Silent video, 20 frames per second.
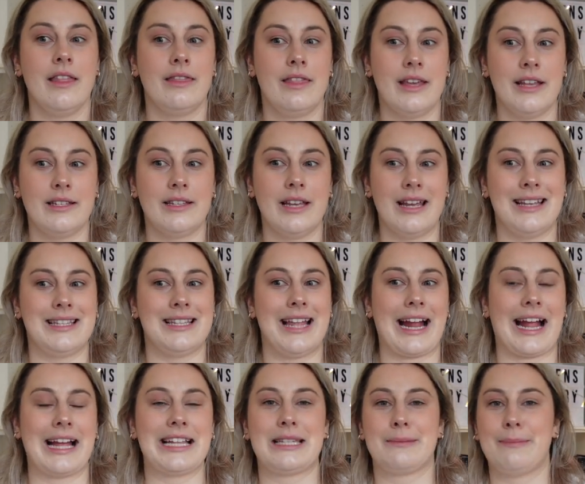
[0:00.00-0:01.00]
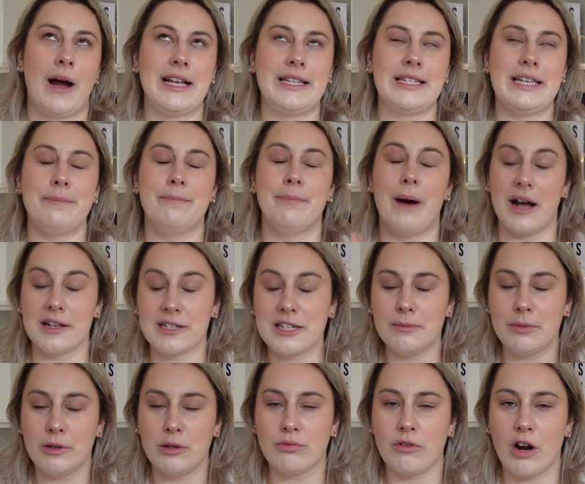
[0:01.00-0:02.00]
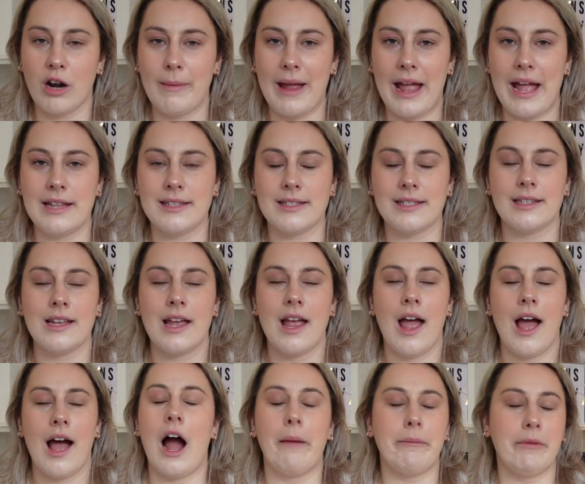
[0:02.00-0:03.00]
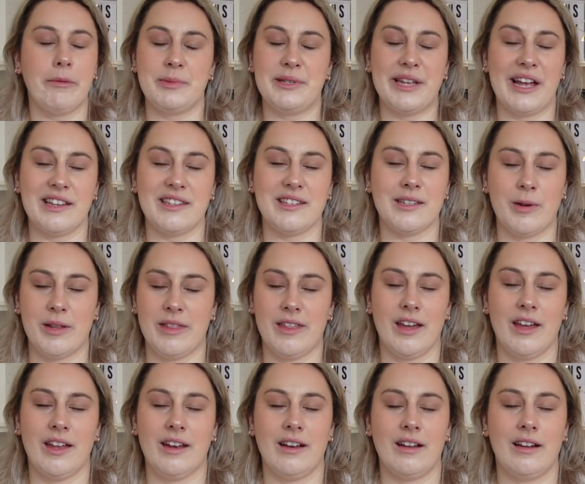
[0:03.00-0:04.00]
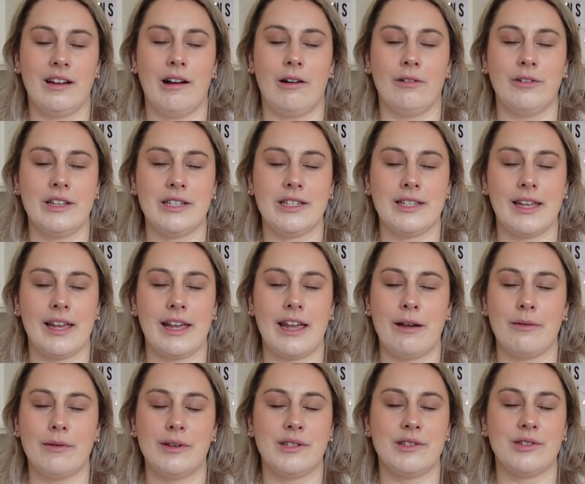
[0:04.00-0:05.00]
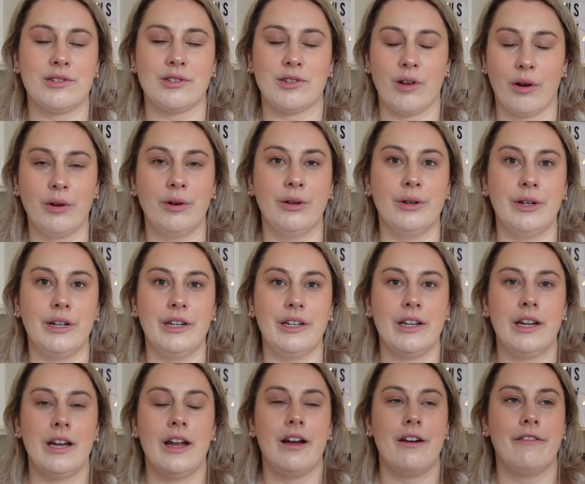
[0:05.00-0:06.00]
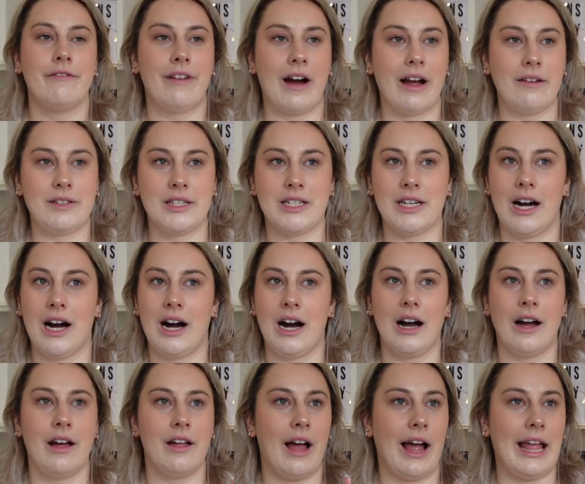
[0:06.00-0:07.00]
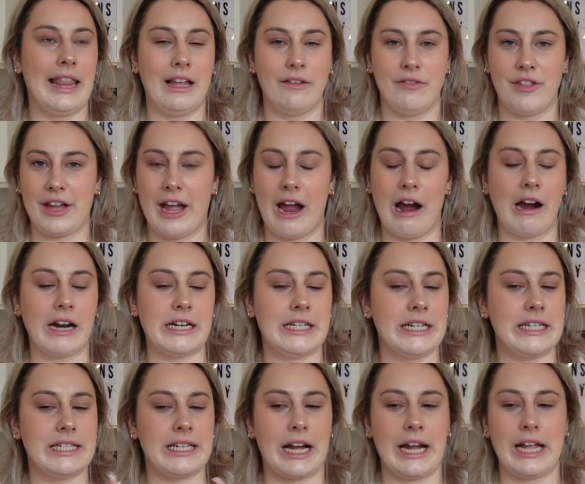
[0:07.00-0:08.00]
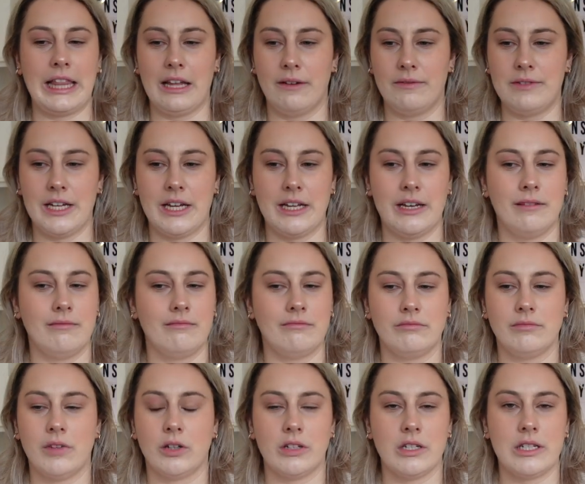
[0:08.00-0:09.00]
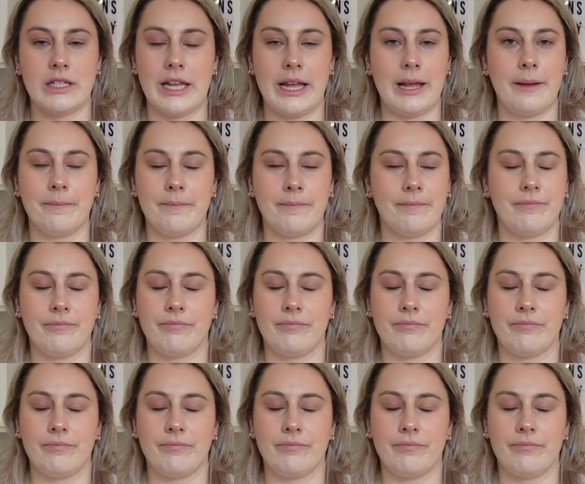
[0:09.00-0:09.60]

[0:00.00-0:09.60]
This is like a spicy basketball romance. I'm obsessed with it. Honestly, it was so good. Five star. I love the characters. I loved it. Honestly,